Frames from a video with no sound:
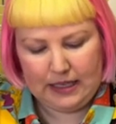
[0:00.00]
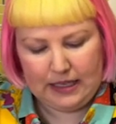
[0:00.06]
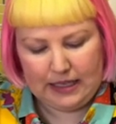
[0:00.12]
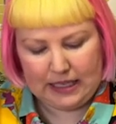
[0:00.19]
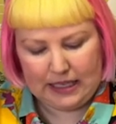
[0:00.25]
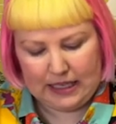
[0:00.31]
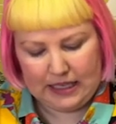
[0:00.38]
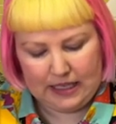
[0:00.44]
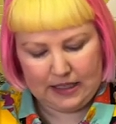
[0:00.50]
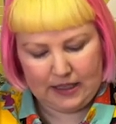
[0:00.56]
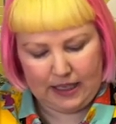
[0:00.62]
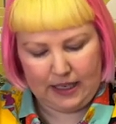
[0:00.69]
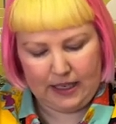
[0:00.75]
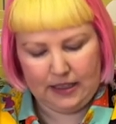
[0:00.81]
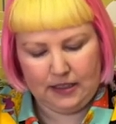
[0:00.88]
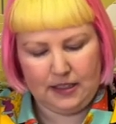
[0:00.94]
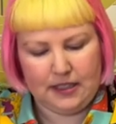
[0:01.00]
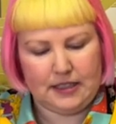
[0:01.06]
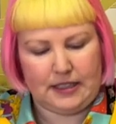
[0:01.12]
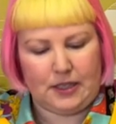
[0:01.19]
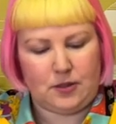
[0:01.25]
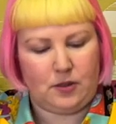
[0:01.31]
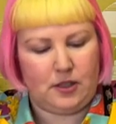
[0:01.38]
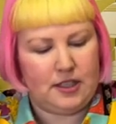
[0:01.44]
And then this
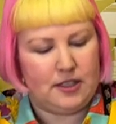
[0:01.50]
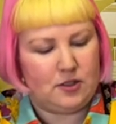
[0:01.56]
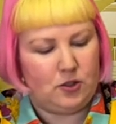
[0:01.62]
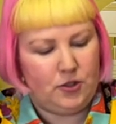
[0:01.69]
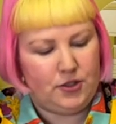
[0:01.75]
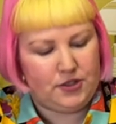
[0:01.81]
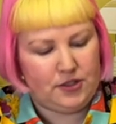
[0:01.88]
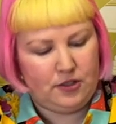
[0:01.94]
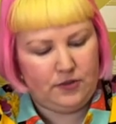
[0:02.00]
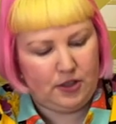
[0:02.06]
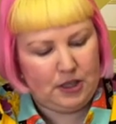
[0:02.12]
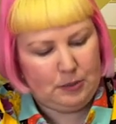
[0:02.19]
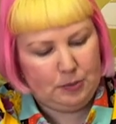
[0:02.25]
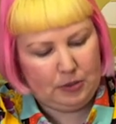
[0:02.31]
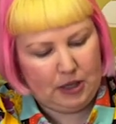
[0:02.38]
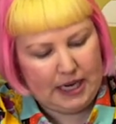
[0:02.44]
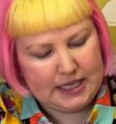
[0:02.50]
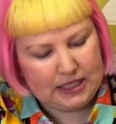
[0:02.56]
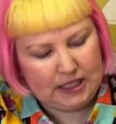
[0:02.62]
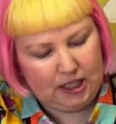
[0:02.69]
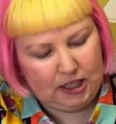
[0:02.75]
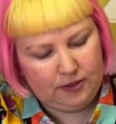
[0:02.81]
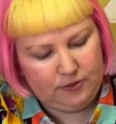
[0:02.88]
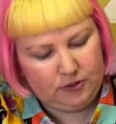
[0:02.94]
next one is also very bright and
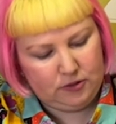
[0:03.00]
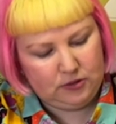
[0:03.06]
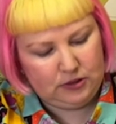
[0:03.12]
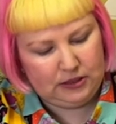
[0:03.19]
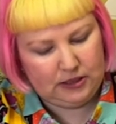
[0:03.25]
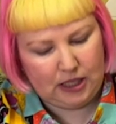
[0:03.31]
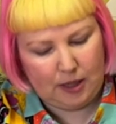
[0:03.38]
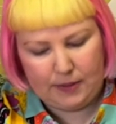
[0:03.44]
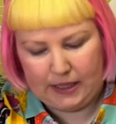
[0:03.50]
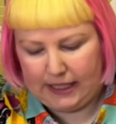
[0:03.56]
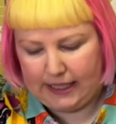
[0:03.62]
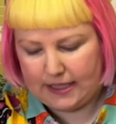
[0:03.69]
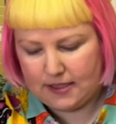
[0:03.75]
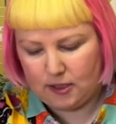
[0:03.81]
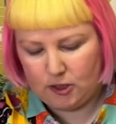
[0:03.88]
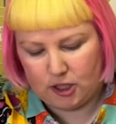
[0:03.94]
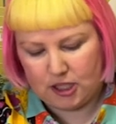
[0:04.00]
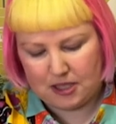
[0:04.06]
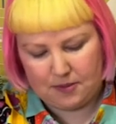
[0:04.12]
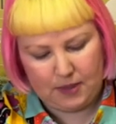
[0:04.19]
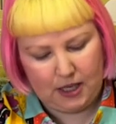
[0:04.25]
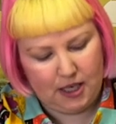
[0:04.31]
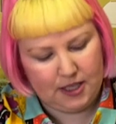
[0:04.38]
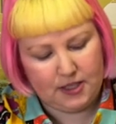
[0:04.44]
colorful. I mean, I guess a lot of
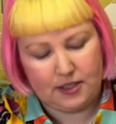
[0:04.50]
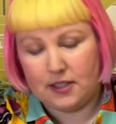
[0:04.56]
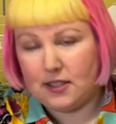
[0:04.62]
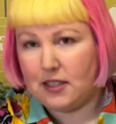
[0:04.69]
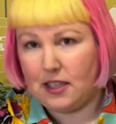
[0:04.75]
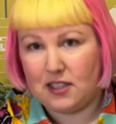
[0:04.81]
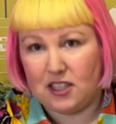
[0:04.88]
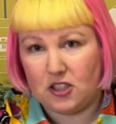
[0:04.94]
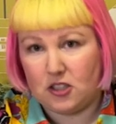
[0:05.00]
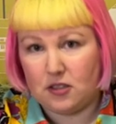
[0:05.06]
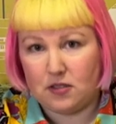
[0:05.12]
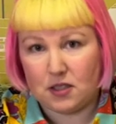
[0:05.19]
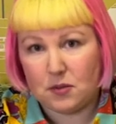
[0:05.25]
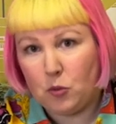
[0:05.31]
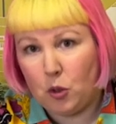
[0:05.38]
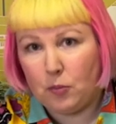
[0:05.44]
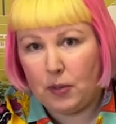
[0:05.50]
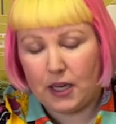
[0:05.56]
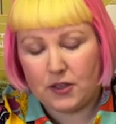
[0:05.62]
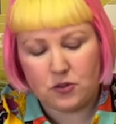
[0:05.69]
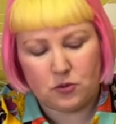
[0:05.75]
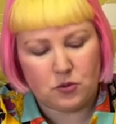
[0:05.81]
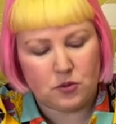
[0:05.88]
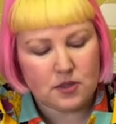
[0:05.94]
them are, since they're such small
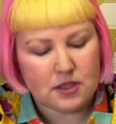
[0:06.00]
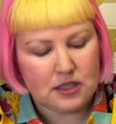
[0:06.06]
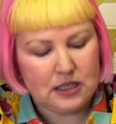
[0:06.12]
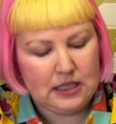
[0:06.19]
puzzles,